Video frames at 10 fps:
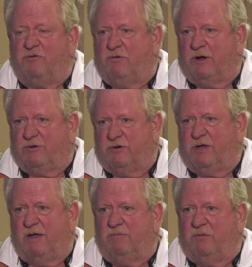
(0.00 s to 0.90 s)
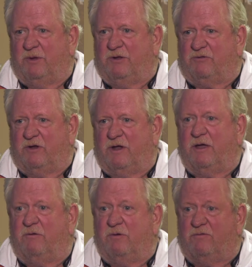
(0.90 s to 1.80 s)
director came to me and said,
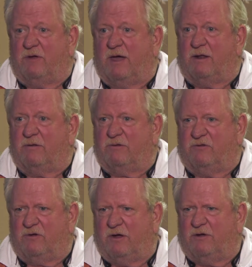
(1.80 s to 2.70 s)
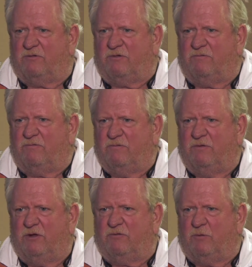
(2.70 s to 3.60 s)
hey, we've got this guy's in,
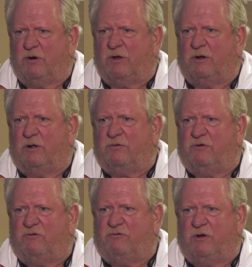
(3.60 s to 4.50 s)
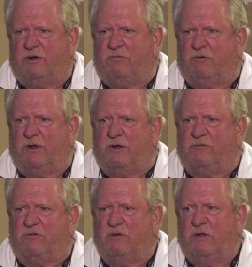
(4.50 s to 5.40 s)
he's working on these drilling
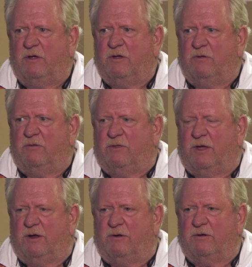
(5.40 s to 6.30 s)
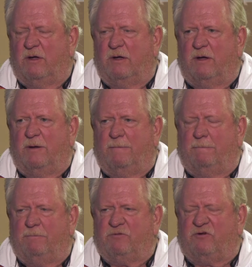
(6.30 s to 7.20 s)
rigs that
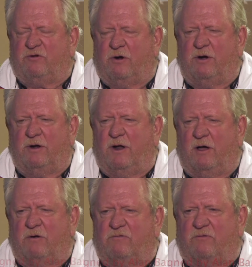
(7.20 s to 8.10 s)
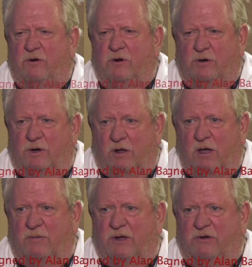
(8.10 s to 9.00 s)
started out for
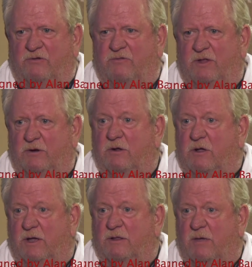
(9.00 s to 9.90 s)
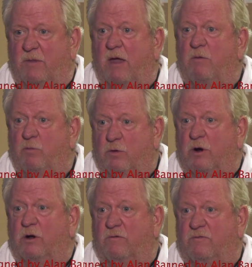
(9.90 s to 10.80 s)
ergonomics that look like they might
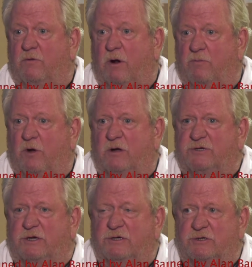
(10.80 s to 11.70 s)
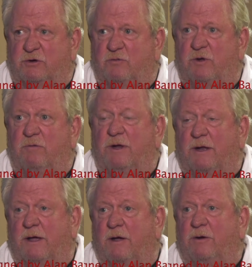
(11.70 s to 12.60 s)
work for our project. So we
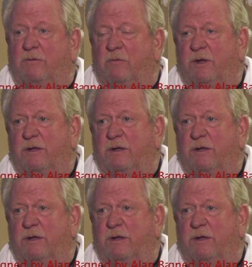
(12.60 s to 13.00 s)
went down and